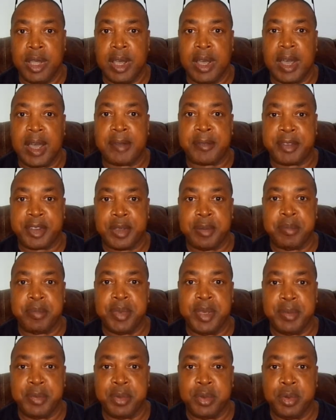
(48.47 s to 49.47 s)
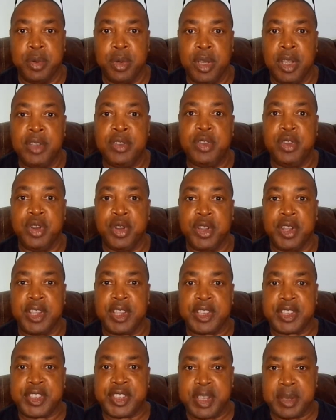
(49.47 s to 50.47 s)
African people do not
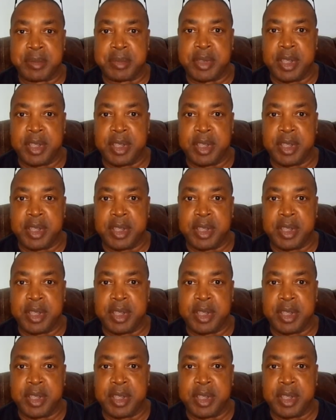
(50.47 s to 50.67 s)
accept